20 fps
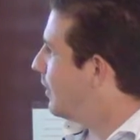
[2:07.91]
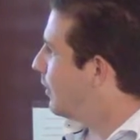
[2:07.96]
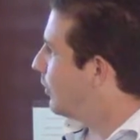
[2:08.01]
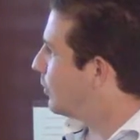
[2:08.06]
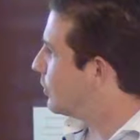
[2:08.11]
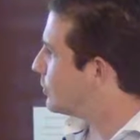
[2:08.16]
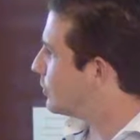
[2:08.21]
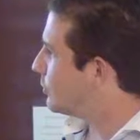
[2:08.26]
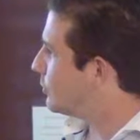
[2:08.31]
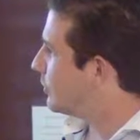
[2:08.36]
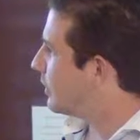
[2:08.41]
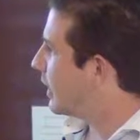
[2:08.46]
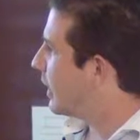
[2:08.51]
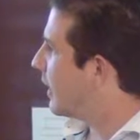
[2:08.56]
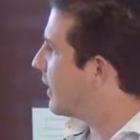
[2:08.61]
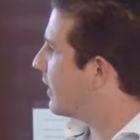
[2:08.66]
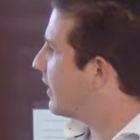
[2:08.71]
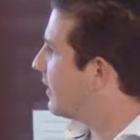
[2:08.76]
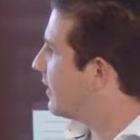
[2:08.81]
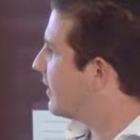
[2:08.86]
also to the
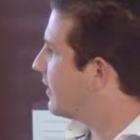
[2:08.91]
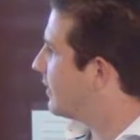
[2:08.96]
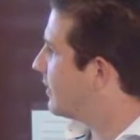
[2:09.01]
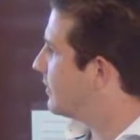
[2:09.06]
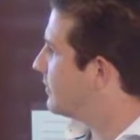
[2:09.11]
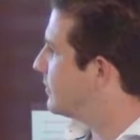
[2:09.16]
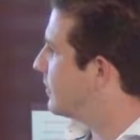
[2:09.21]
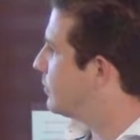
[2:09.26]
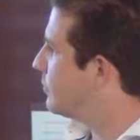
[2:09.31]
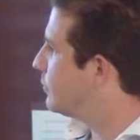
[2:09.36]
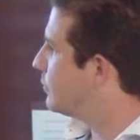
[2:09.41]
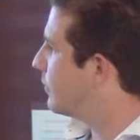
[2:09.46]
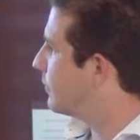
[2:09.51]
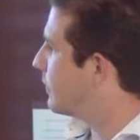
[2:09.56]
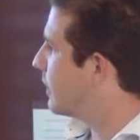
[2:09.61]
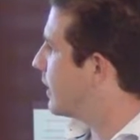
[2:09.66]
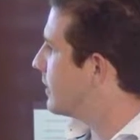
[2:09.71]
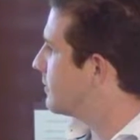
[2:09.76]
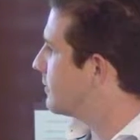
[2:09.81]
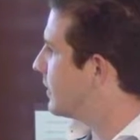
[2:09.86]
Canadian Institute
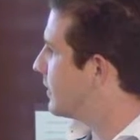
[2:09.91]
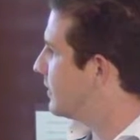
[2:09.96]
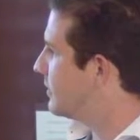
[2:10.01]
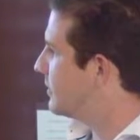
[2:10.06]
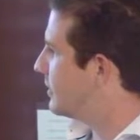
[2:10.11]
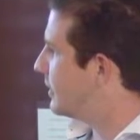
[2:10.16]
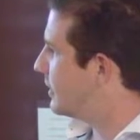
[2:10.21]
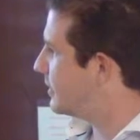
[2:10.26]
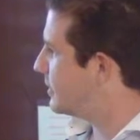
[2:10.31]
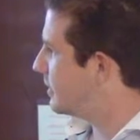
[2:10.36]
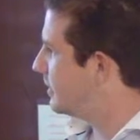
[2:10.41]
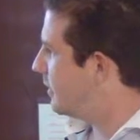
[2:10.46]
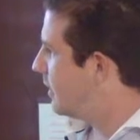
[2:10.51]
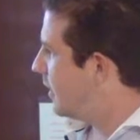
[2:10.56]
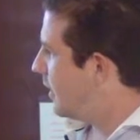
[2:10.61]
of Cancer Research,